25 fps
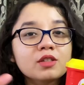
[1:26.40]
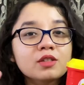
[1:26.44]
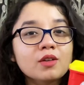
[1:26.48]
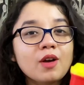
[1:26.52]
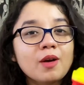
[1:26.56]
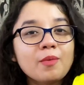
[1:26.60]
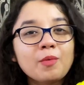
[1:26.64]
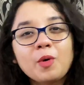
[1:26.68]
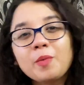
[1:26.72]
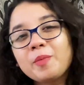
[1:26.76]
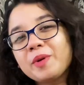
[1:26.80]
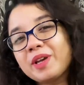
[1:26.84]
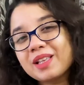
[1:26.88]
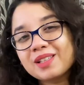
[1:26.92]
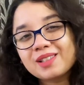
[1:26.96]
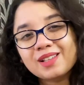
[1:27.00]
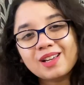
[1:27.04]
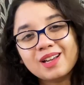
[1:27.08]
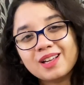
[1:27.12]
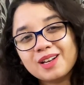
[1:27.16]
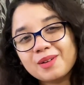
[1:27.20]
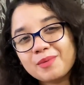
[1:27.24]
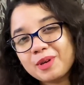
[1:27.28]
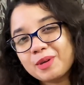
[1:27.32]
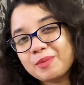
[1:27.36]
I'm hoping it's not
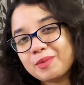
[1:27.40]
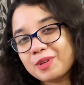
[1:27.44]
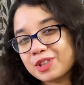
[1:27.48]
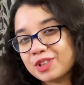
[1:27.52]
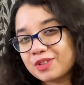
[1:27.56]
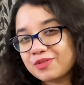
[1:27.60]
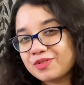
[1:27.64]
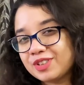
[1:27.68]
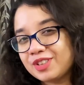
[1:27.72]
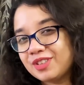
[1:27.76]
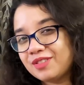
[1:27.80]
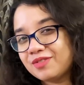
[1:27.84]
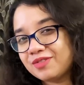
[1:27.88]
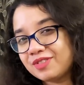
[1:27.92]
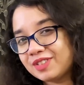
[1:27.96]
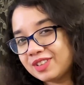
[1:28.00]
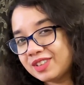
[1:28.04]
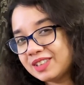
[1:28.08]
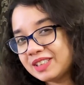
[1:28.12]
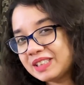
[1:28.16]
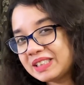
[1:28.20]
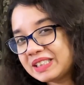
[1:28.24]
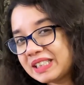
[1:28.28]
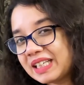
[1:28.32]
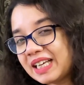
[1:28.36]
gonna make much of a difference.